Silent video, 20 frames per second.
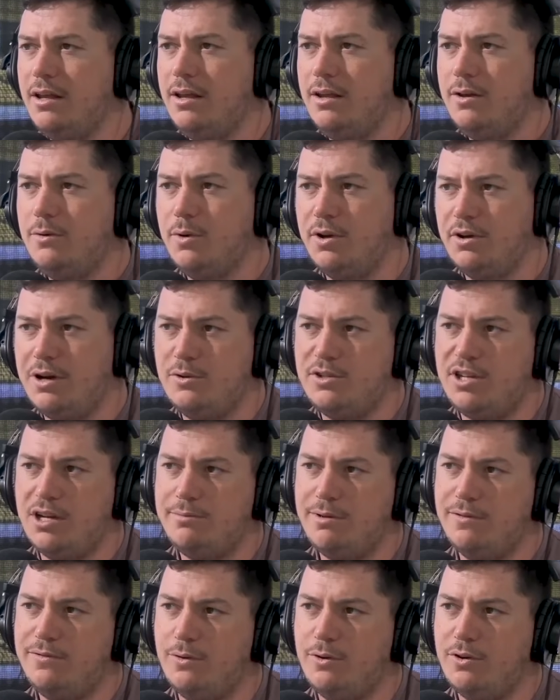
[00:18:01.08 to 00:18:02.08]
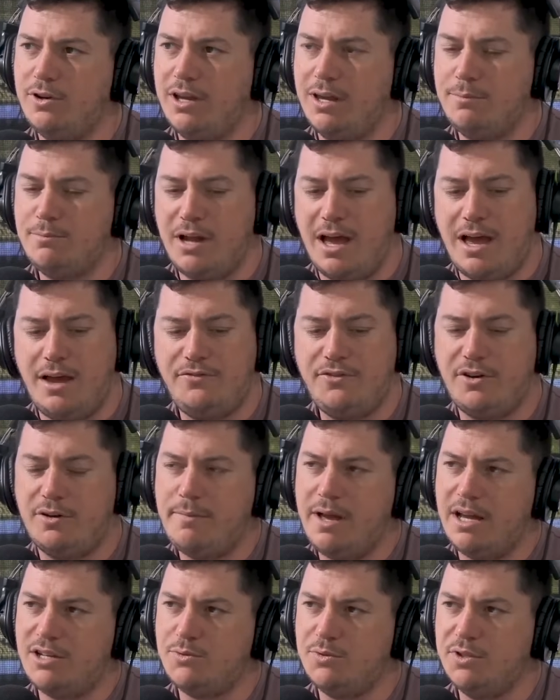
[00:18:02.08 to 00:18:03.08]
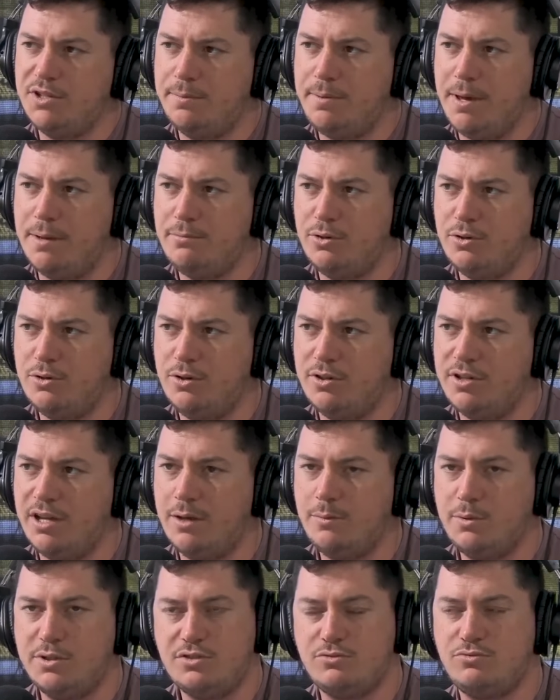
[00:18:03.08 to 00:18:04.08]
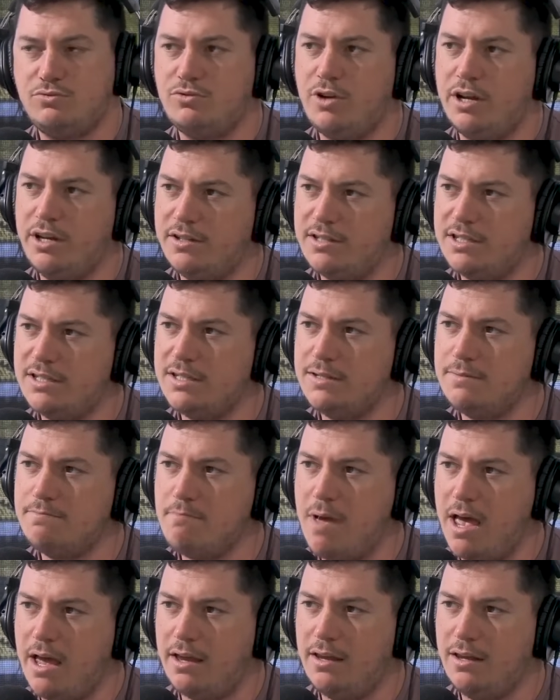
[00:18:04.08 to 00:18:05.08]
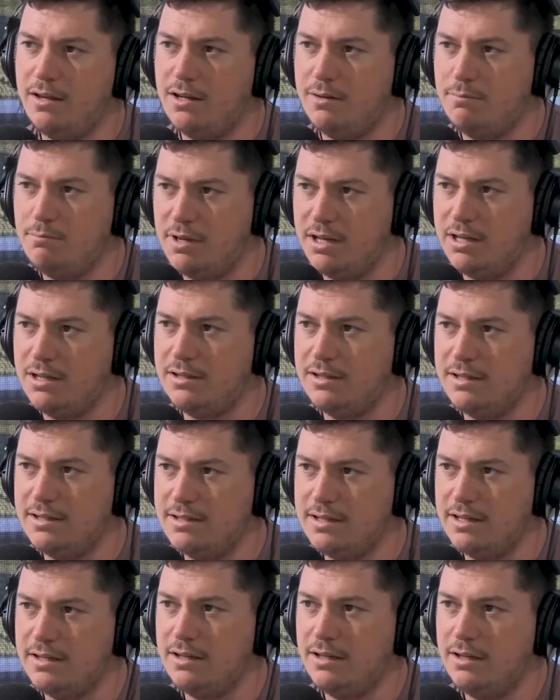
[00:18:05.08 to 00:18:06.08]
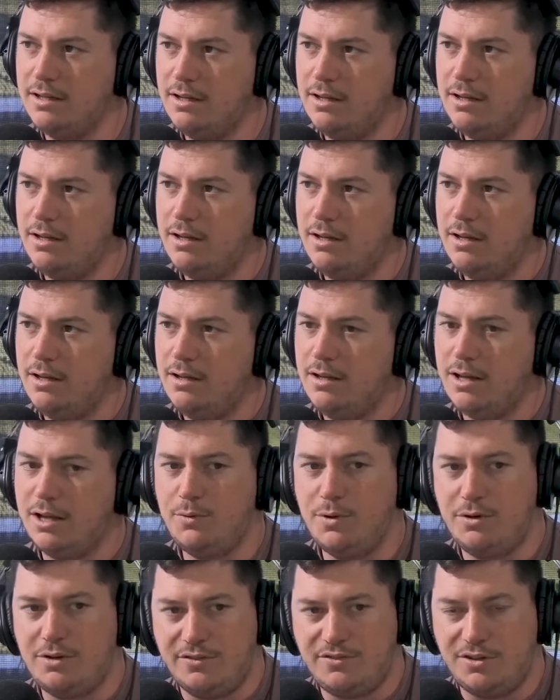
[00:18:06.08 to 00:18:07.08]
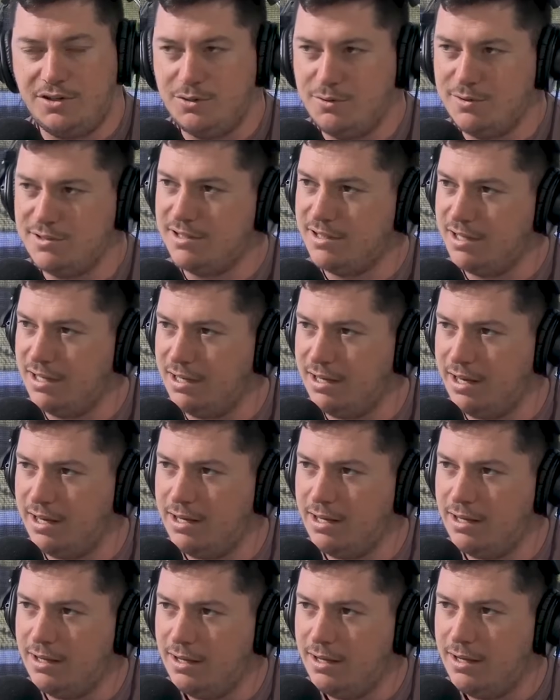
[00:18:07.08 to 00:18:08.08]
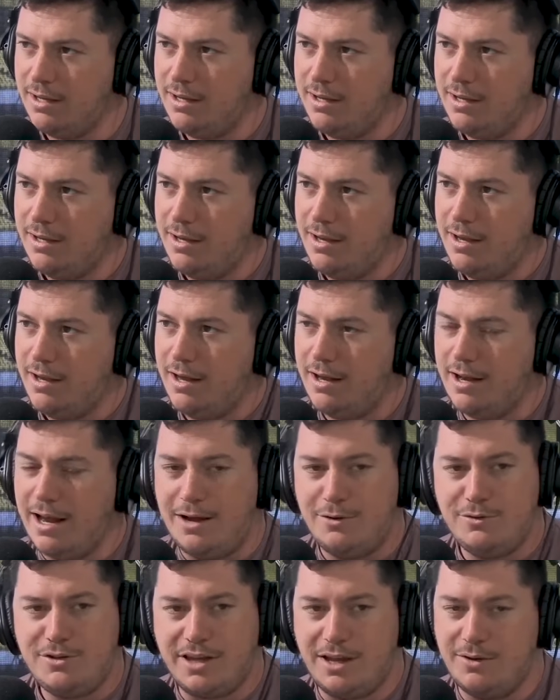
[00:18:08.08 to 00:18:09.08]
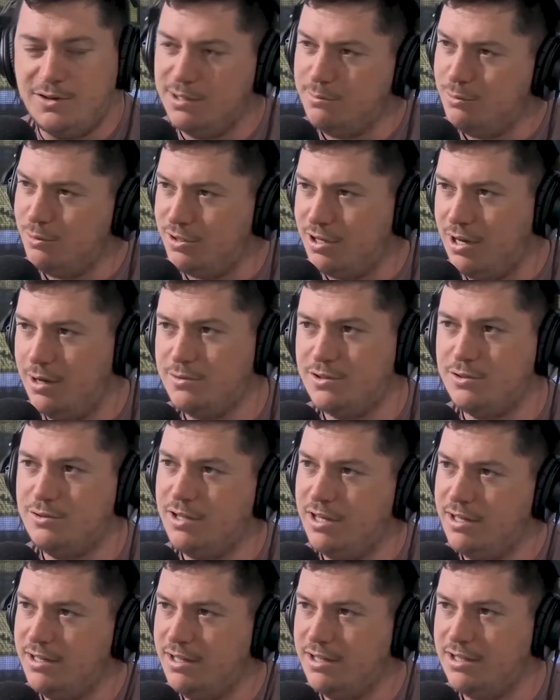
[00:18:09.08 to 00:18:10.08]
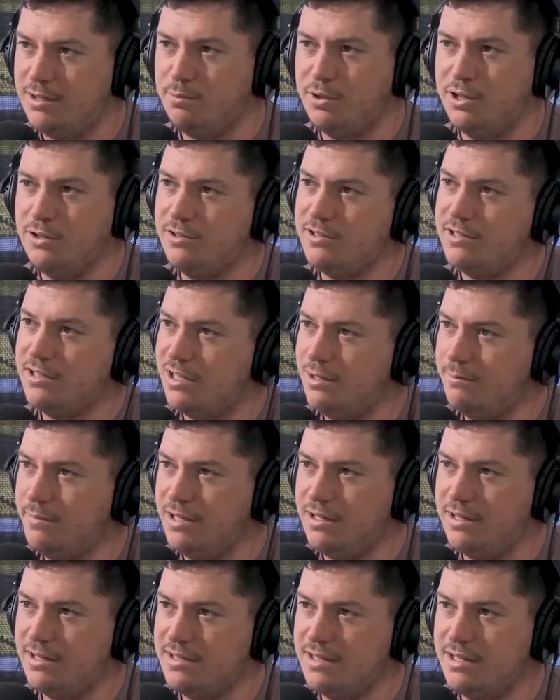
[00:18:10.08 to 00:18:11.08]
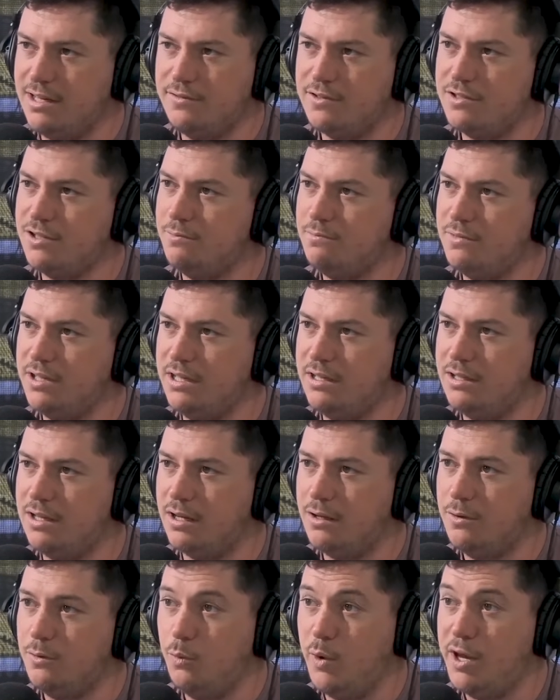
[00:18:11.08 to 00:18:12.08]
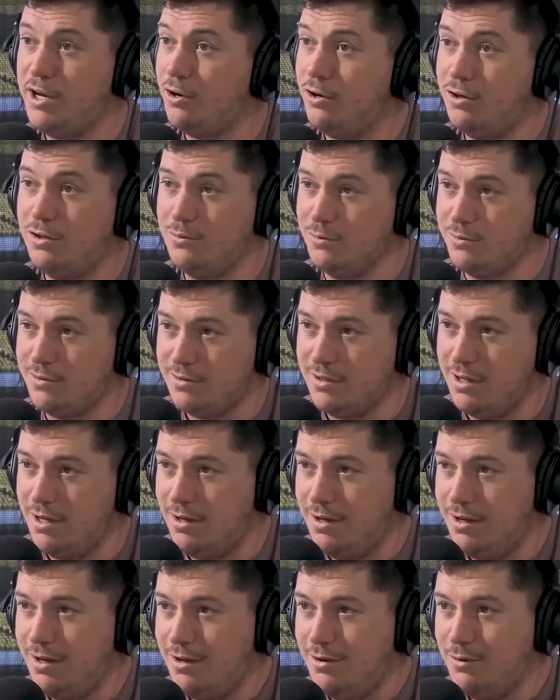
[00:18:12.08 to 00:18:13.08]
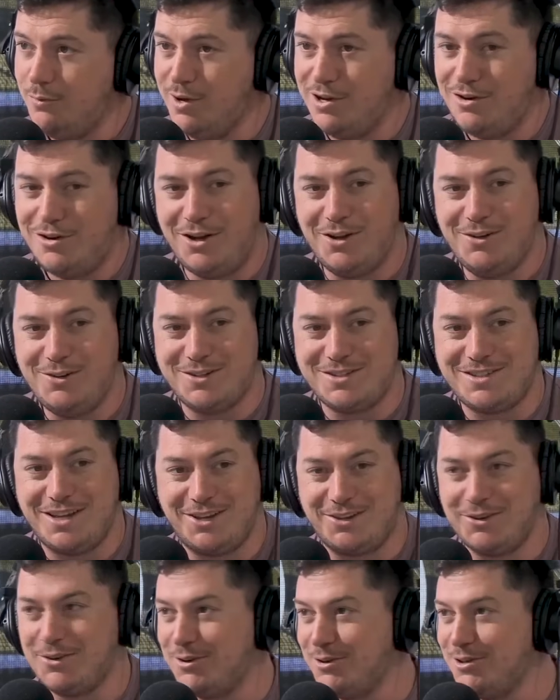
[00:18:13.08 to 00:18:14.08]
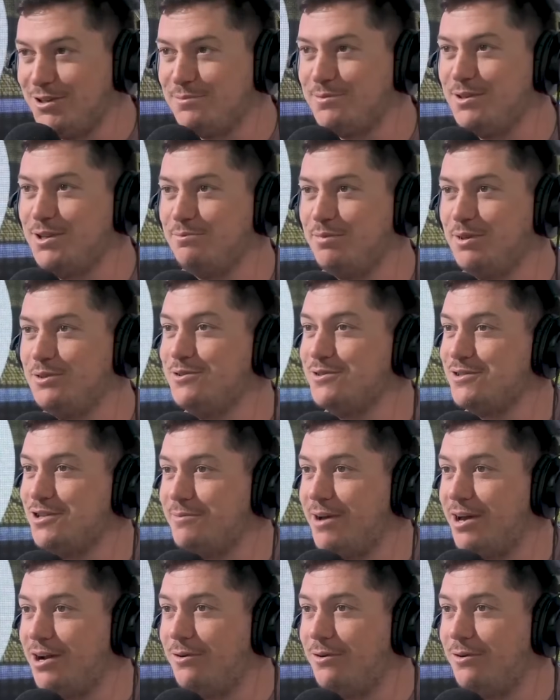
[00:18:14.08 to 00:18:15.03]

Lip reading: We were out there before the game, but after the match, we were in the Pembroke Hotel, which is right smack in the middle of the city. Like, we were after losing to Kilkenny, and how the county board thought it was a good idea to bring us into the middle of the city for something to eat. Like, win or lose, like, you're going to be abused no matter what.